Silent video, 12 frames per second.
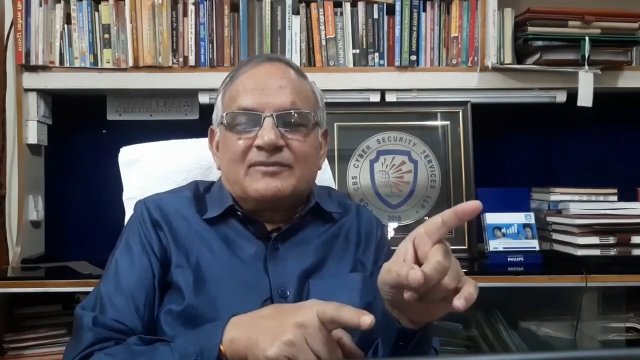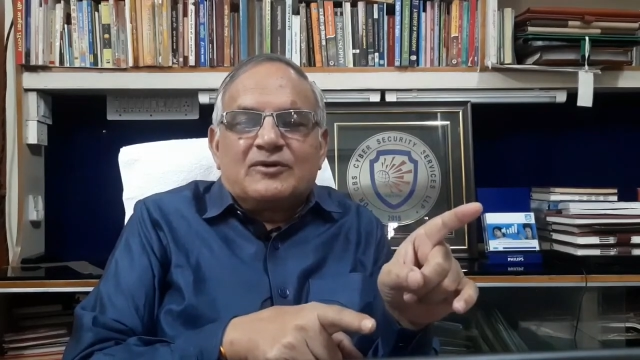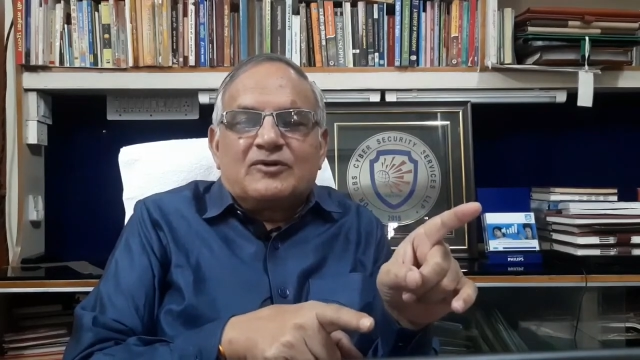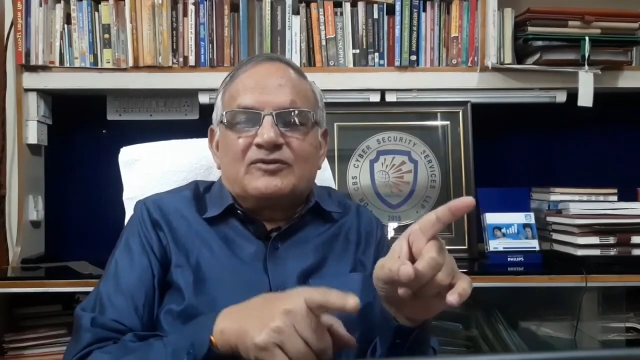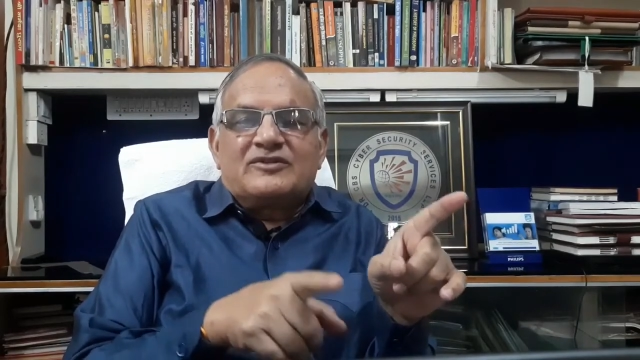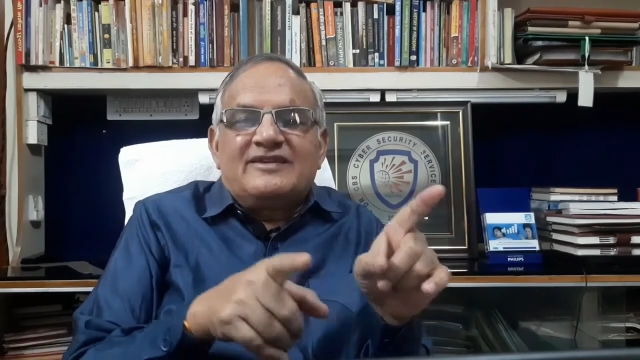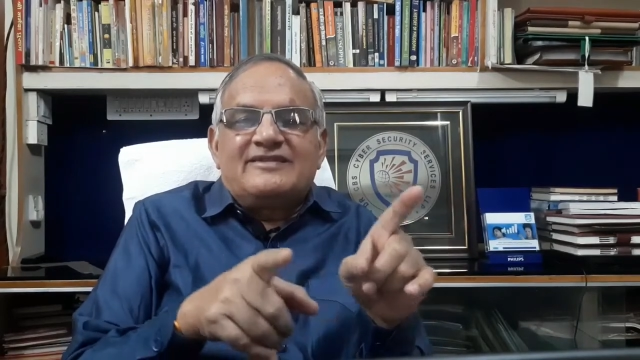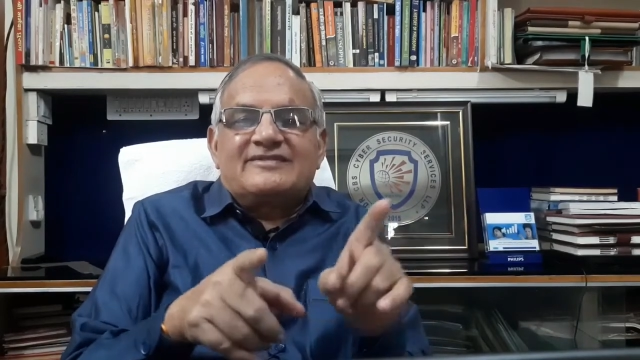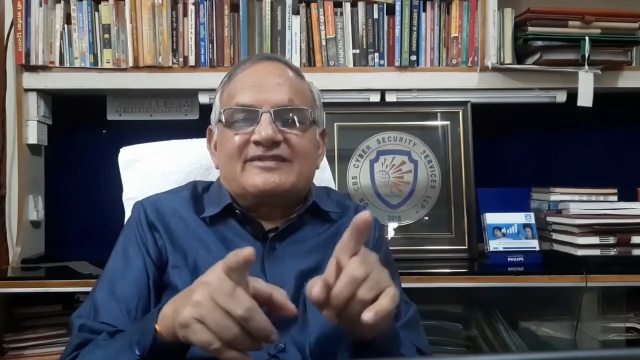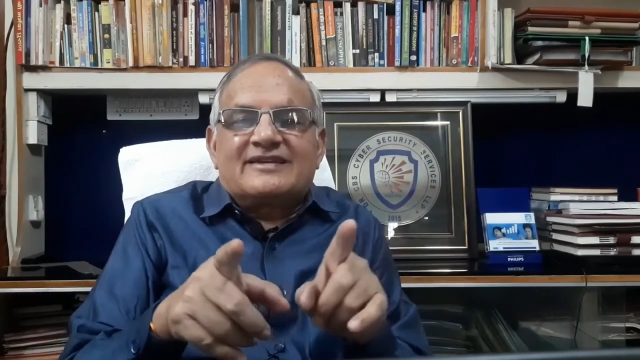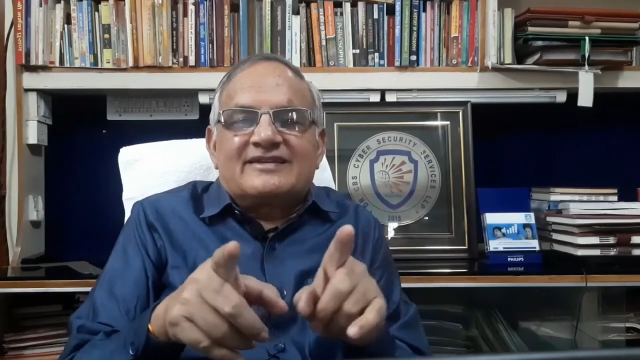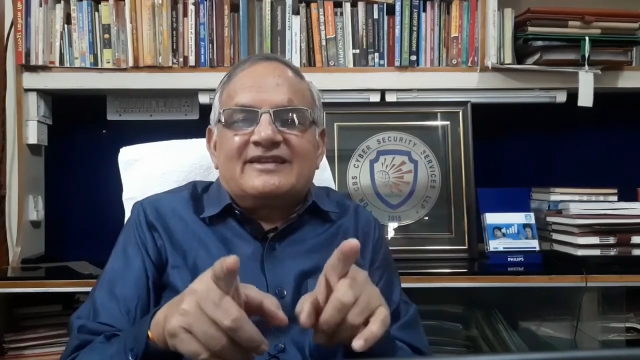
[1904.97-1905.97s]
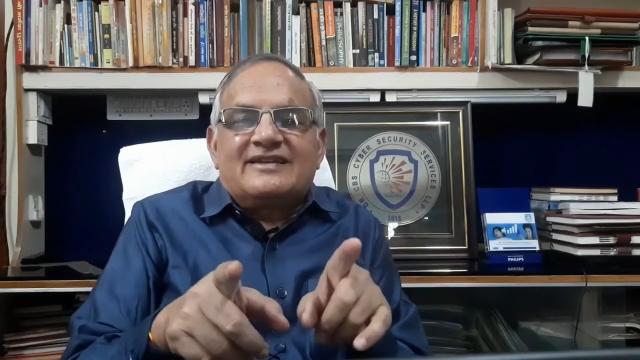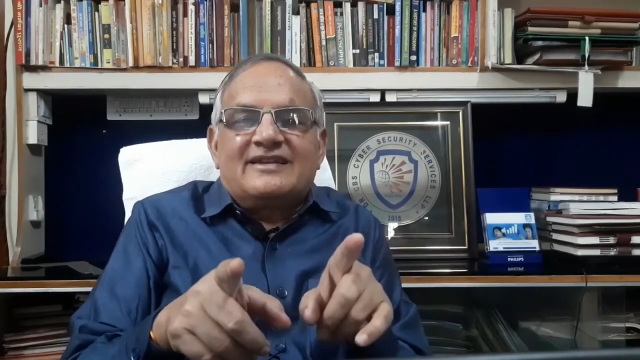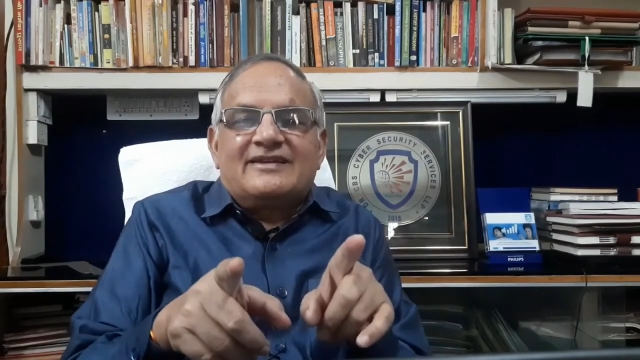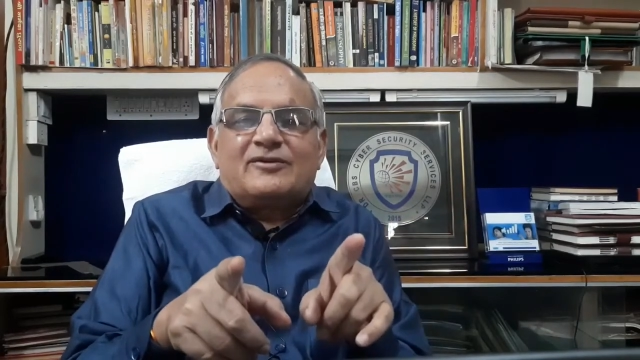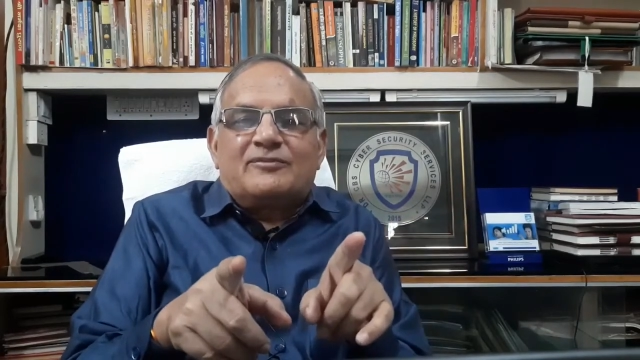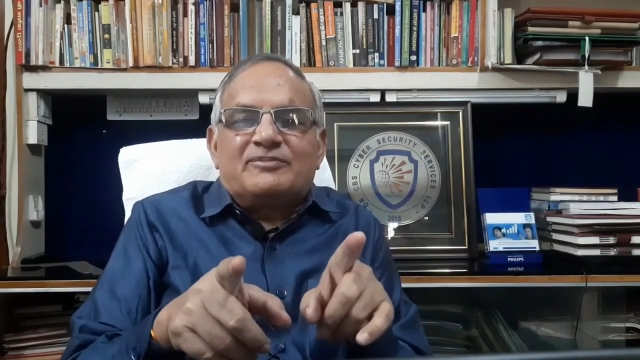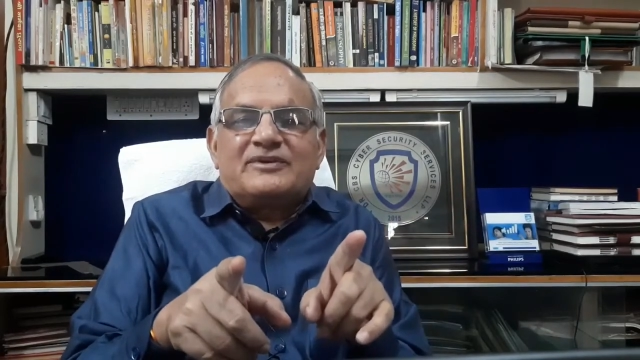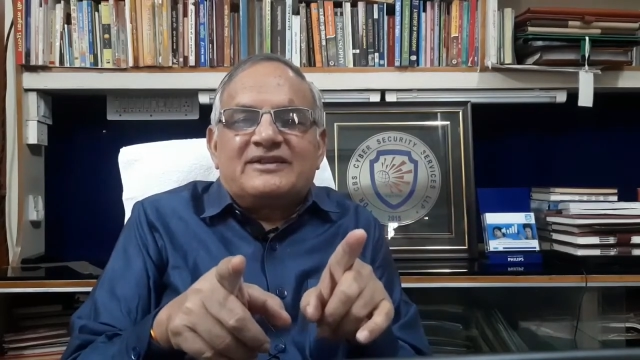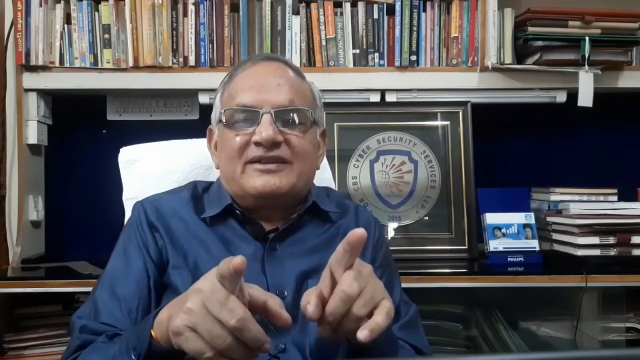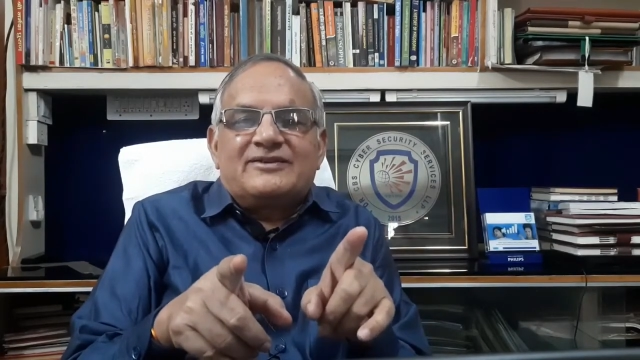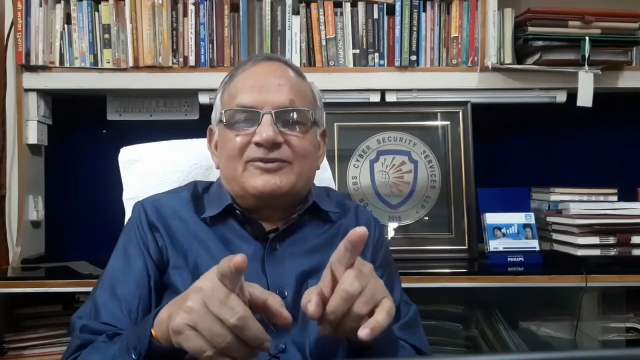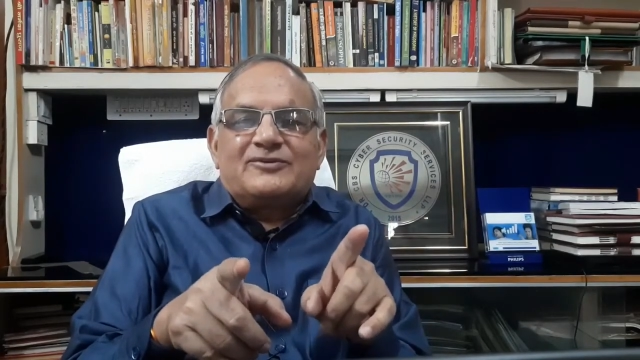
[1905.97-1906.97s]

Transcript: because he is technically competent